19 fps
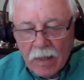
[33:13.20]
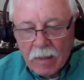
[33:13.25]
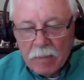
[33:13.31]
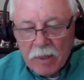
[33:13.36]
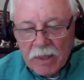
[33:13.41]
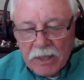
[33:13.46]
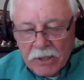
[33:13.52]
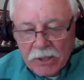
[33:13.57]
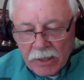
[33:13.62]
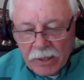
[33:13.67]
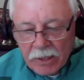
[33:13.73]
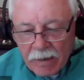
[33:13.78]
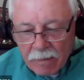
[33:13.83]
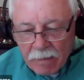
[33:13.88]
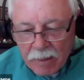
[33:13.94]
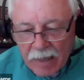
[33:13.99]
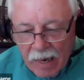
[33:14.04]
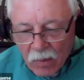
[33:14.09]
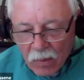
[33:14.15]
"But he shall
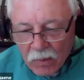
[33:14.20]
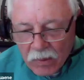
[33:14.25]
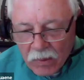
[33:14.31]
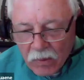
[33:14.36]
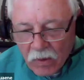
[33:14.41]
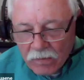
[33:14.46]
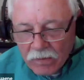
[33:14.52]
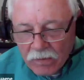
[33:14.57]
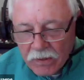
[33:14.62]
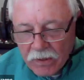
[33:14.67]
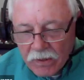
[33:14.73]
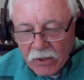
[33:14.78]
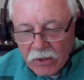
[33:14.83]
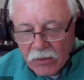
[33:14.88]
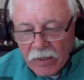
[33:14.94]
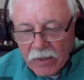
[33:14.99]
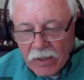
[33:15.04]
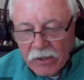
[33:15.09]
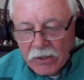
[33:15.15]
have power over the
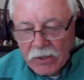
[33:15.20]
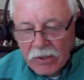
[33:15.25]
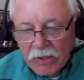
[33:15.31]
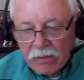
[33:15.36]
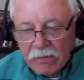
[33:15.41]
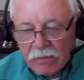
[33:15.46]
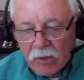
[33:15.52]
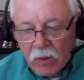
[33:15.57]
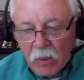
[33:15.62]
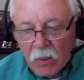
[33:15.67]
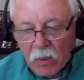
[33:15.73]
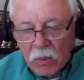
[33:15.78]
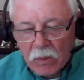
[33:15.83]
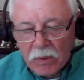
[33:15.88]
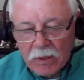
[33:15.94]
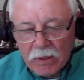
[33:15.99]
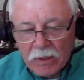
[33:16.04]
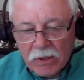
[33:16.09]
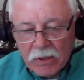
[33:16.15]
treasures of
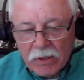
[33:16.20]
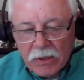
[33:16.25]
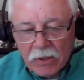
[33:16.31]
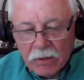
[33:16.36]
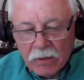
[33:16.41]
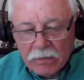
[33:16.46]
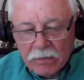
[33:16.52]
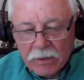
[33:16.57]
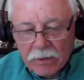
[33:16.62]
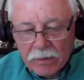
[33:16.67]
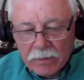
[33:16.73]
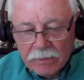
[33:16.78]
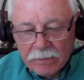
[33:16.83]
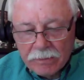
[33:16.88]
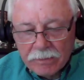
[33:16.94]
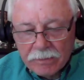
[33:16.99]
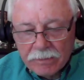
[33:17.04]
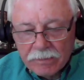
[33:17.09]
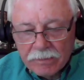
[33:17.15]
gold and silver."
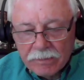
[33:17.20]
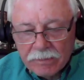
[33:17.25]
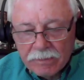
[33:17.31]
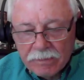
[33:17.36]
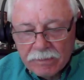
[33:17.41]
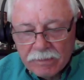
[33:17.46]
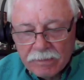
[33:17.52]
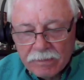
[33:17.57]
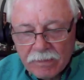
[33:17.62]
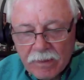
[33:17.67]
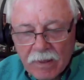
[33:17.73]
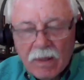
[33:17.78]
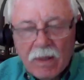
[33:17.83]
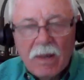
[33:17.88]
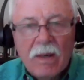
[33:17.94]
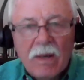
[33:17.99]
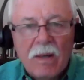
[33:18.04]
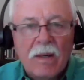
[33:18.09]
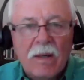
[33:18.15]

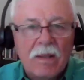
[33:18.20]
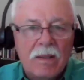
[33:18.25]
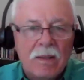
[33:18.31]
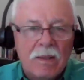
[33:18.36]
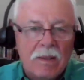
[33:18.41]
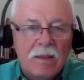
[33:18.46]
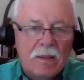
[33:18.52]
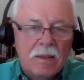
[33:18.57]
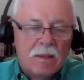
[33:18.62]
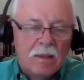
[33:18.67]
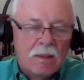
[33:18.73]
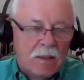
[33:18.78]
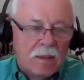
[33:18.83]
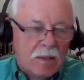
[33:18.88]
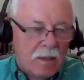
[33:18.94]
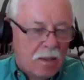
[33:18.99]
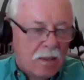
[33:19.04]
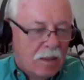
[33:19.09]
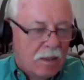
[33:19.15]
Ah,
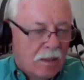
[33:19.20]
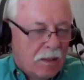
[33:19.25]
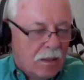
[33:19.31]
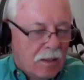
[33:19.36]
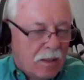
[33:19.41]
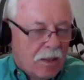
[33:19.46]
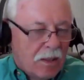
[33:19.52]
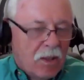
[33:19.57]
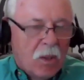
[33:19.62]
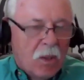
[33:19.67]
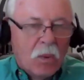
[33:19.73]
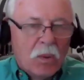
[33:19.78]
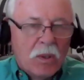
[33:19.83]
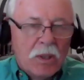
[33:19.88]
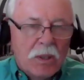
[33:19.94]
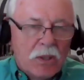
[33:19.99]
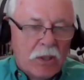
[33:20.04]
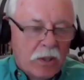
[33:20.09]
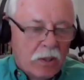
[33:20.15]
gold
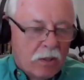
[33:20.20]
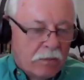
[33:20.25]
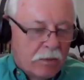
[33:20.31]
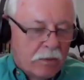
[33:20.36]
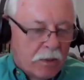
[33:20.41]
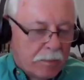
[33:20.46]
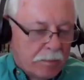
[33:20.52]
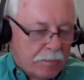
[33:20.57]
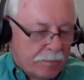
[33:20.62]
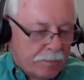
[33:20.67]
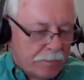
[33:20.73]
and silver.